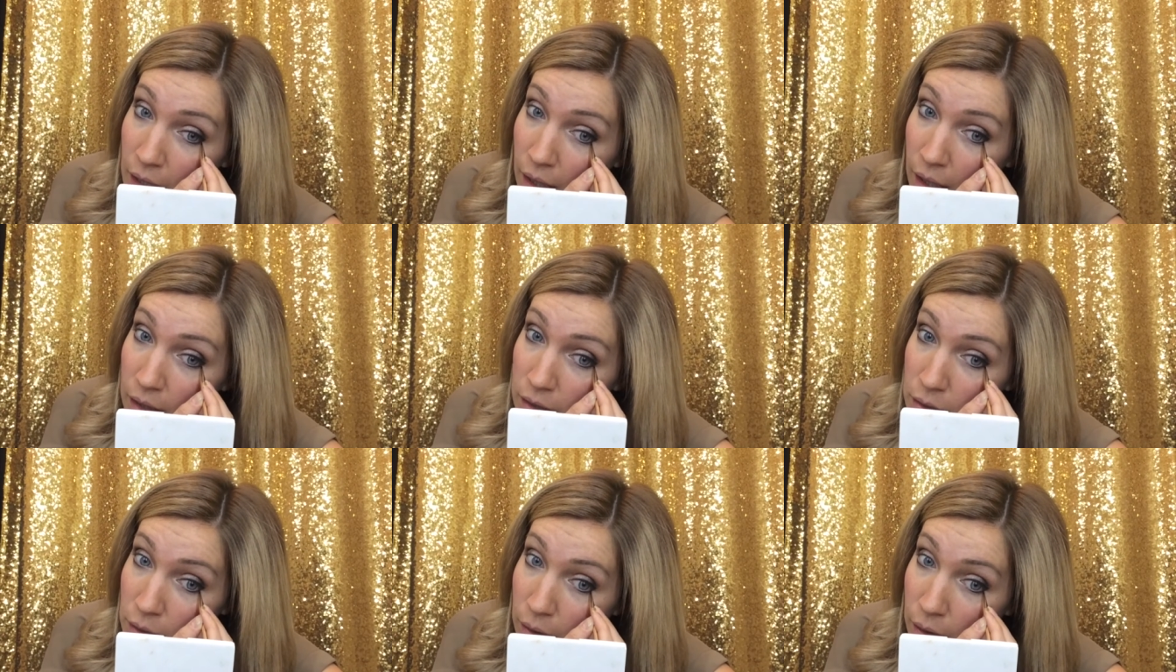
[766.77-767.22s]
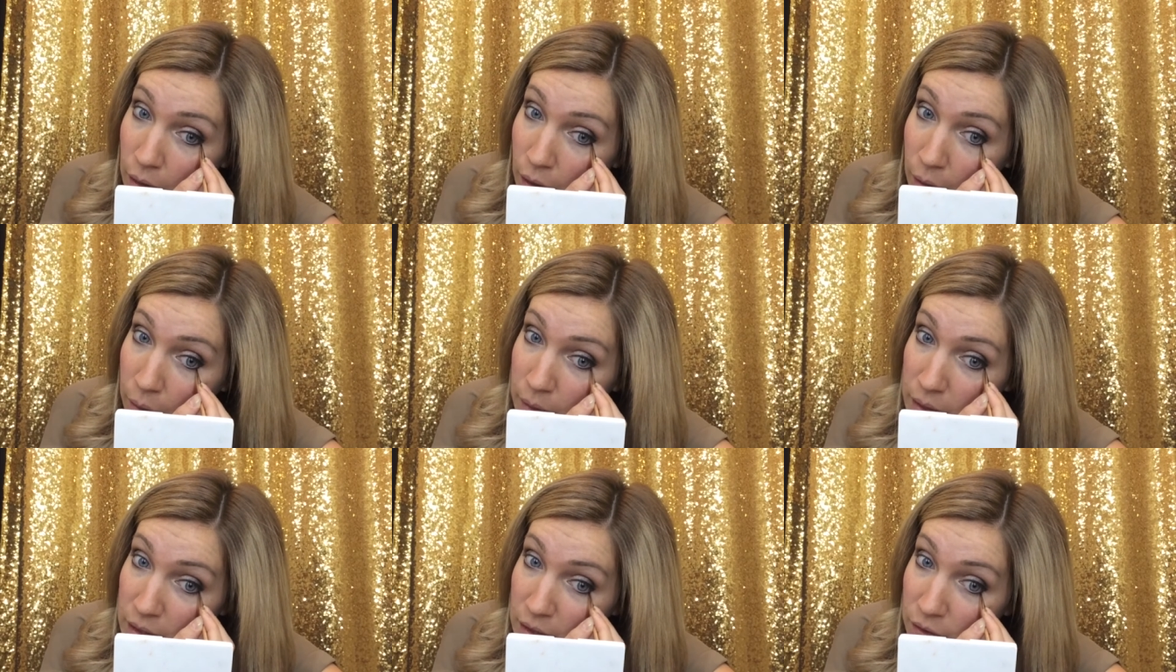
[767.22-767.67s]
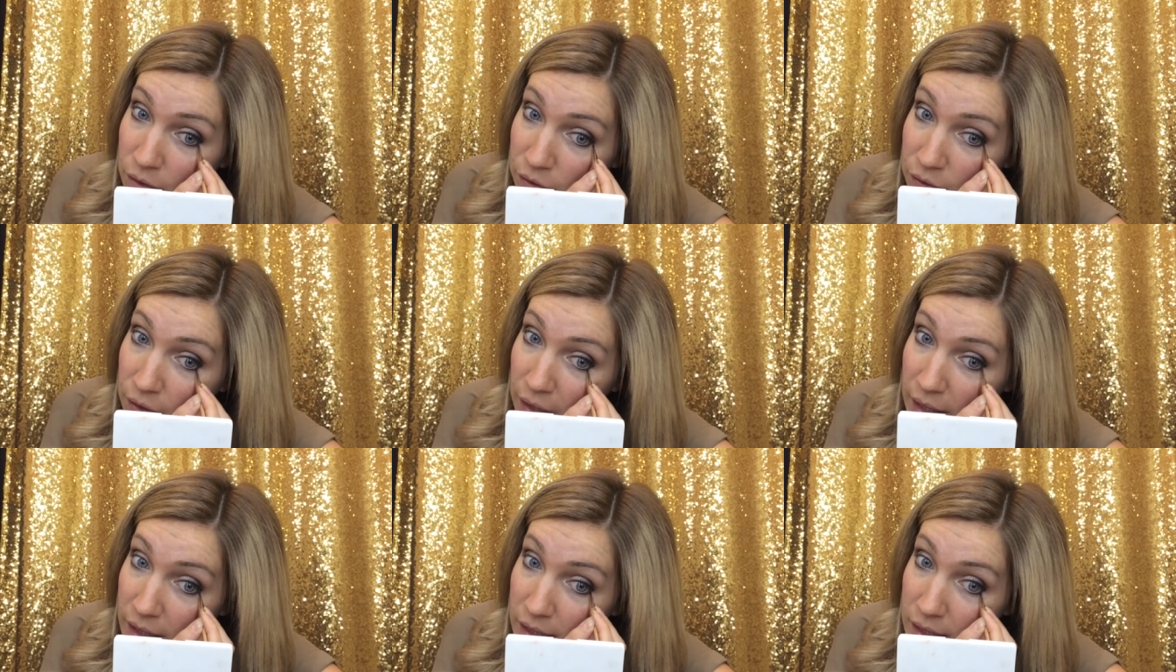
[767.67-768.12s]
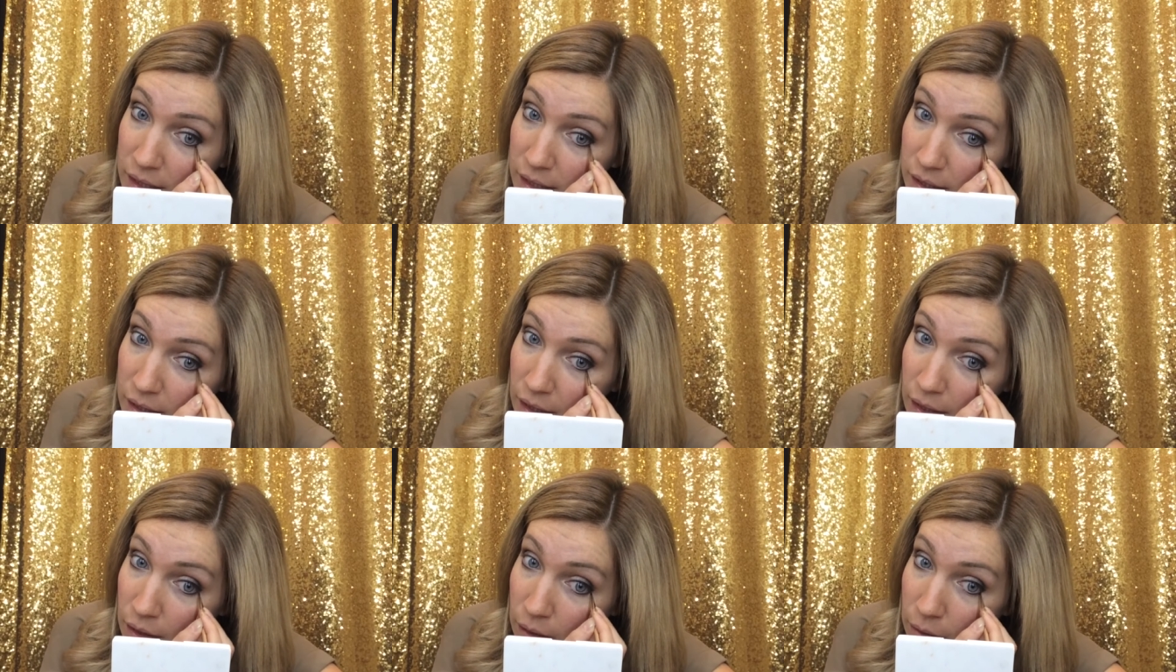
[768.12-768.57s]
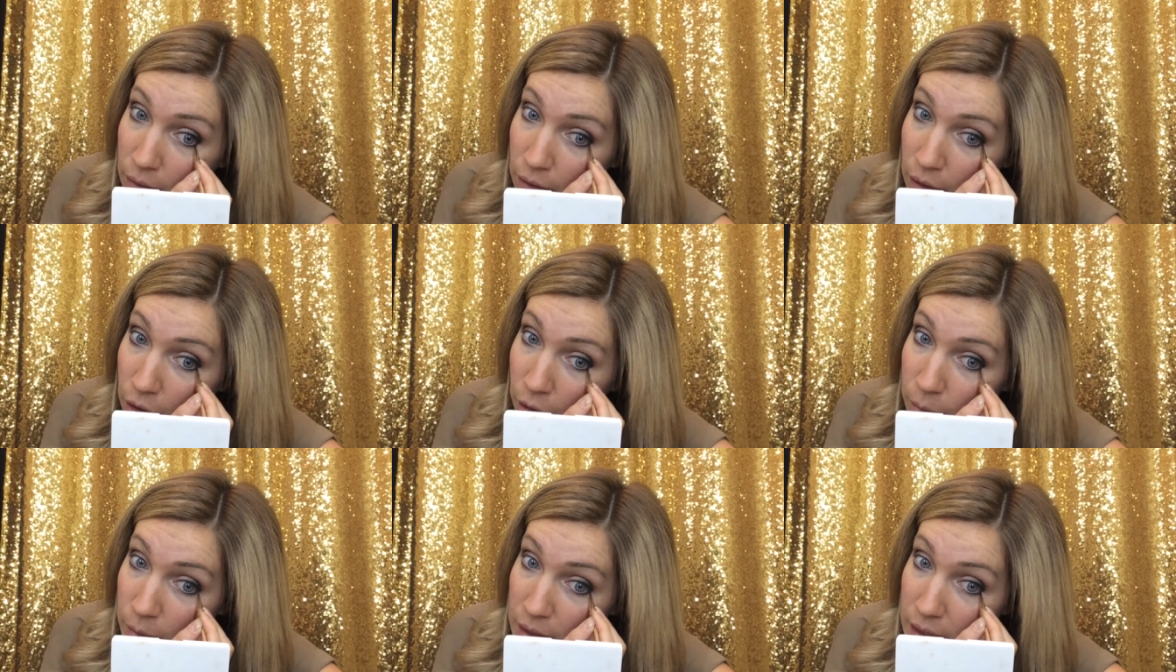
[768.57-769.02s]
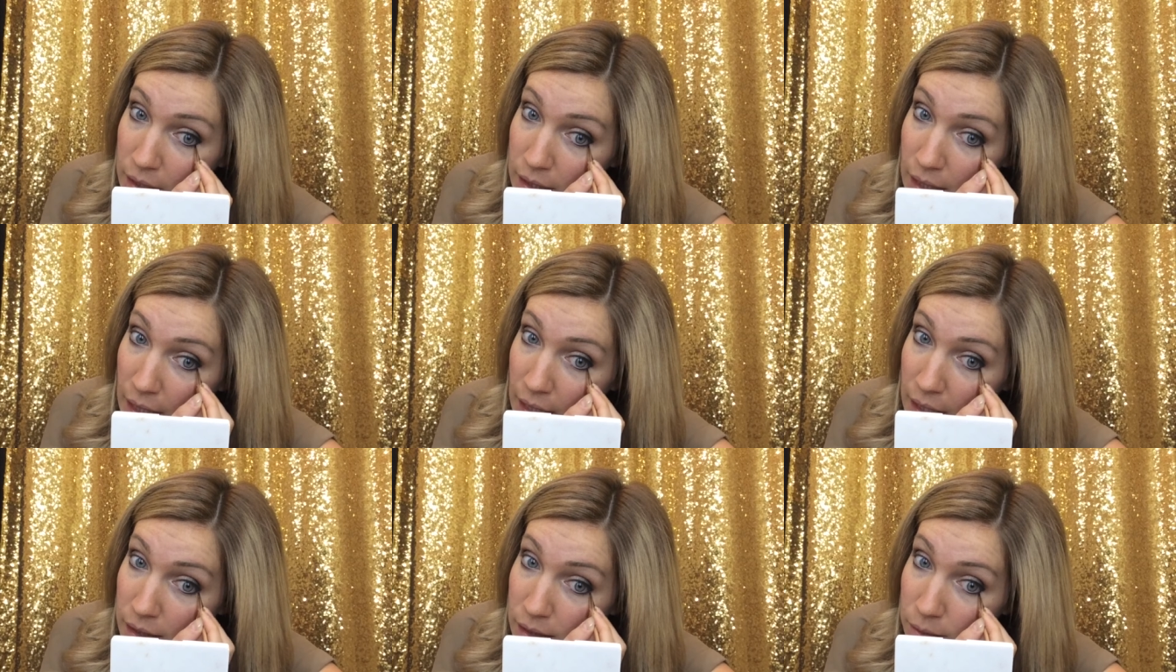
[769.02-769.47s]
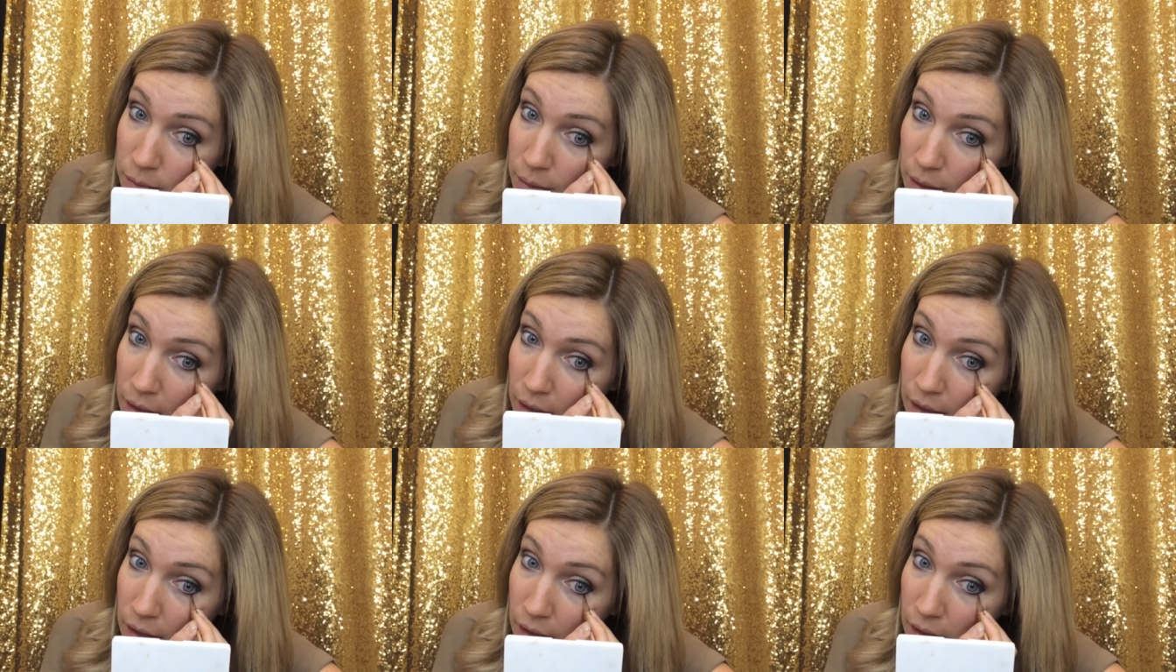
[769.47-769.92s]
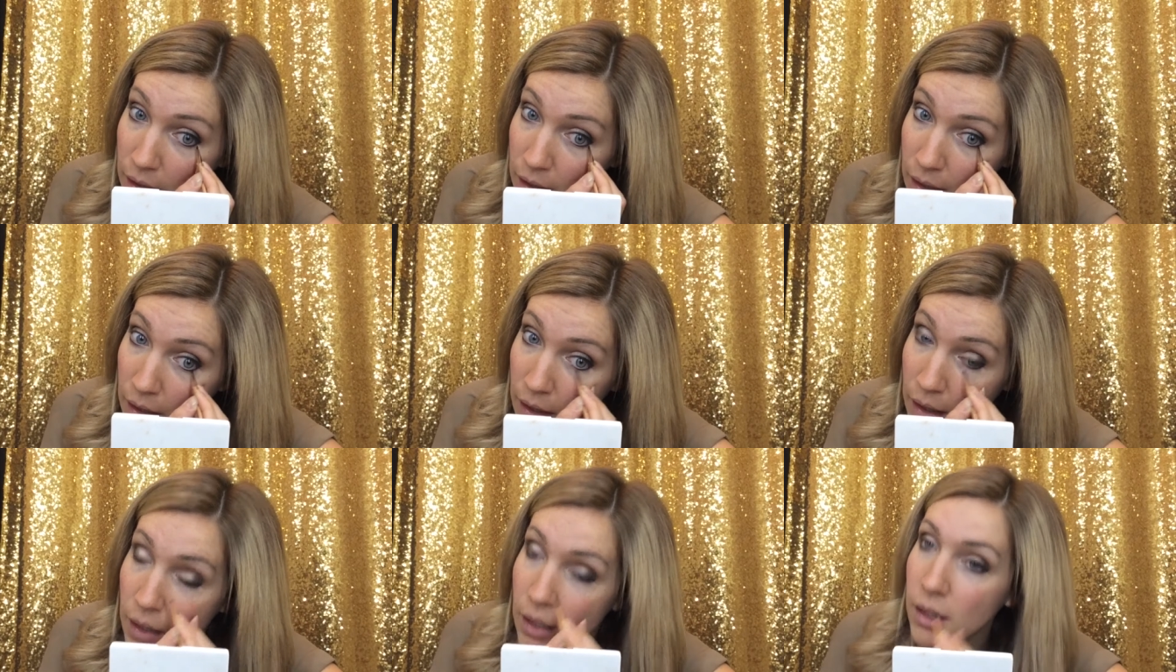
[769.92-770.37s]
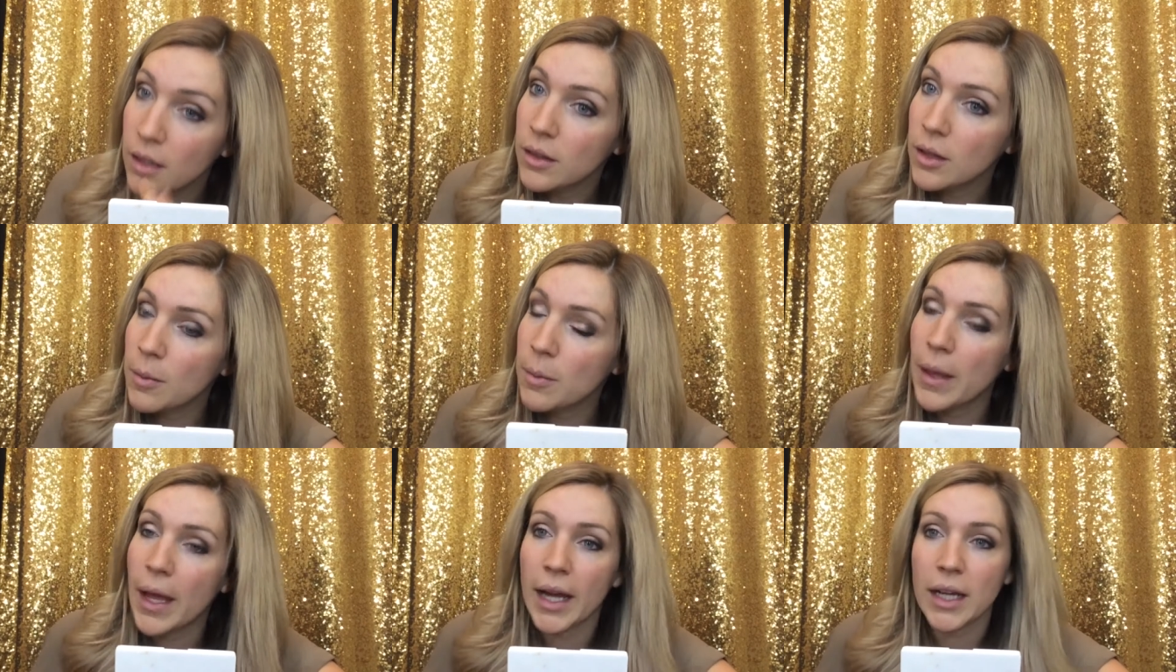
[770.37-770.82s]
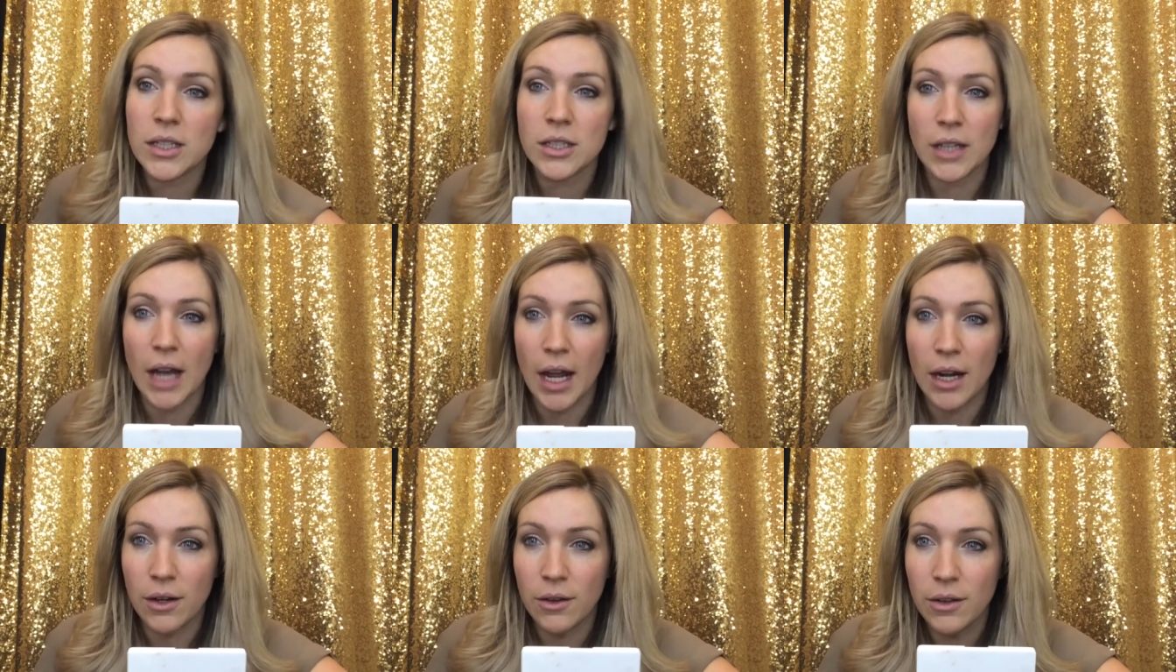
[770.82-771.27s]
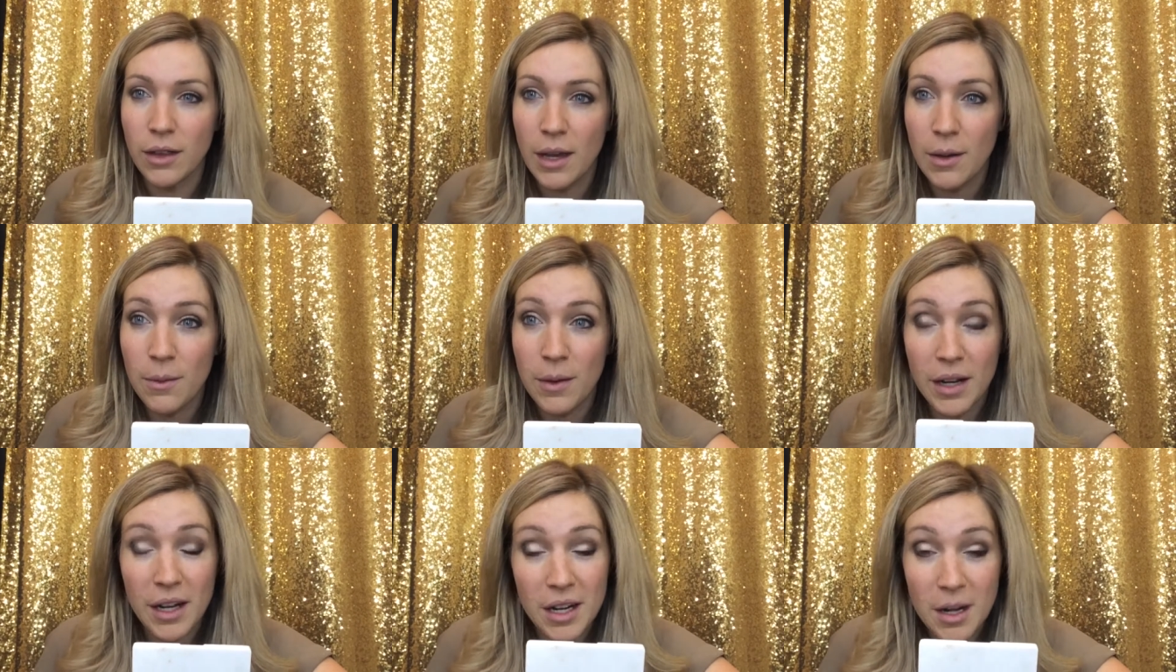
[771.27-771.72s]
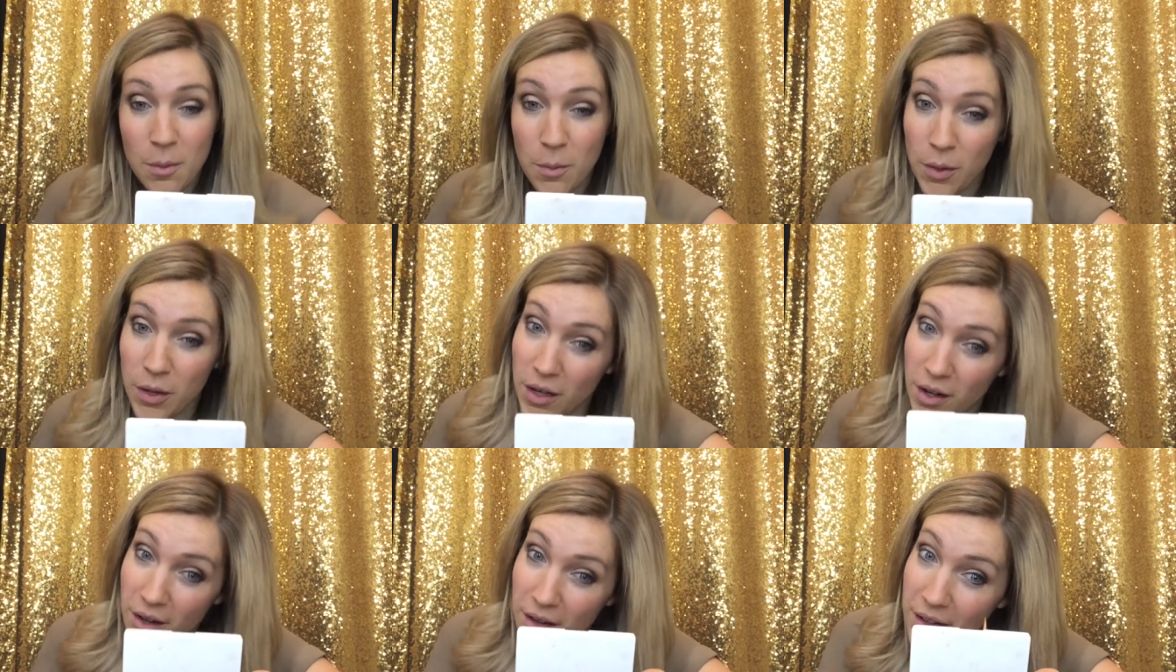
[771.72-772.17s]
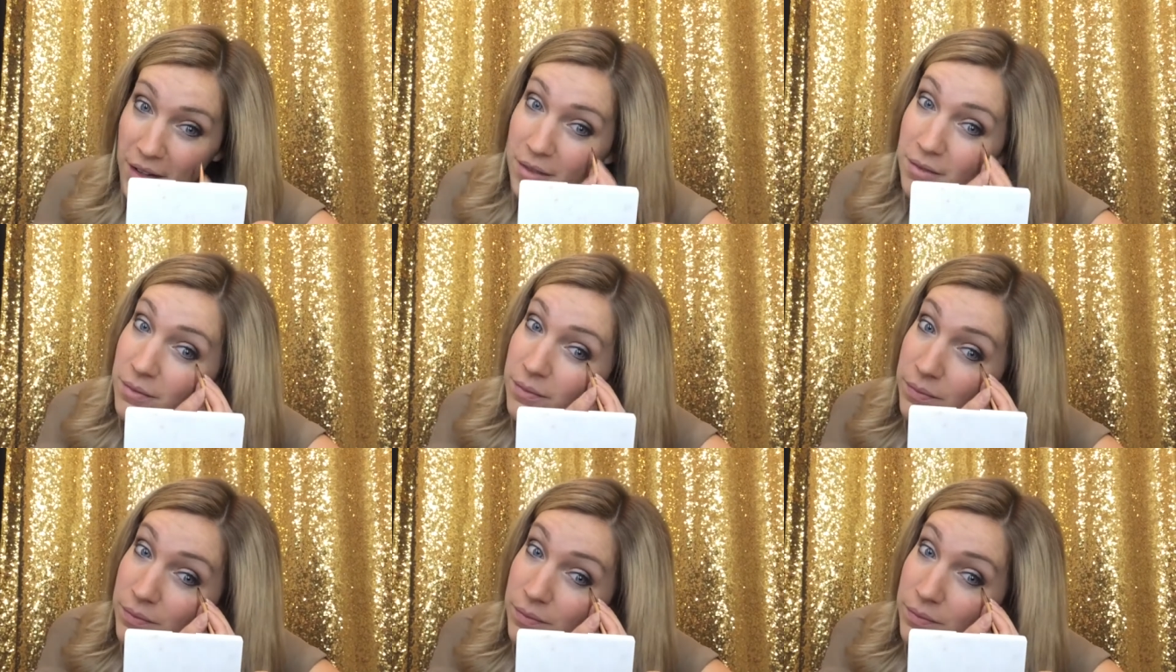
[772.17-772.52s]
because you can always fix, you know, little mistakes with the black shadow that we're gonna put on.